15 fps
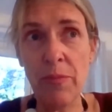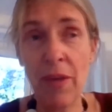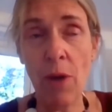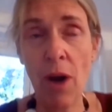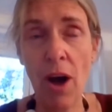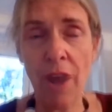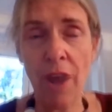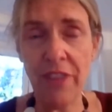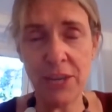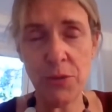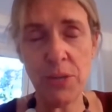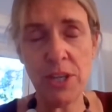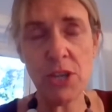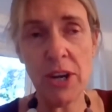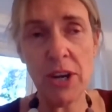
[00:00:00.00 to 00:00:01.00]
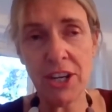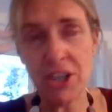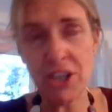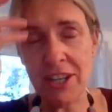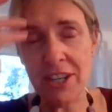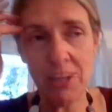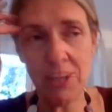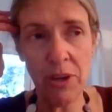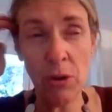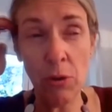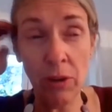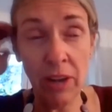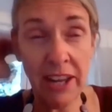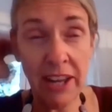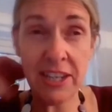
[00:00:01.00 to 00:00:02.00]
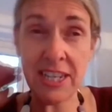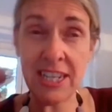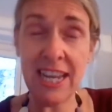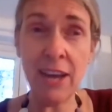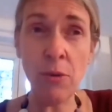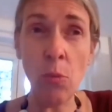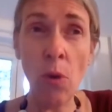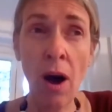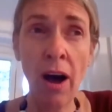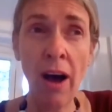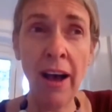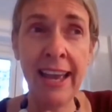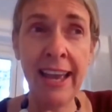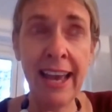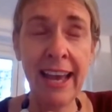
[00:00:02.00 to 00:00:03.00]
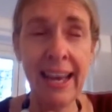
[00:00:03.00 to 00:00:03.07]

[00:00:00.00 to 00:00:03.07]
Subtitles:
there are these restrictions, and we all understand why.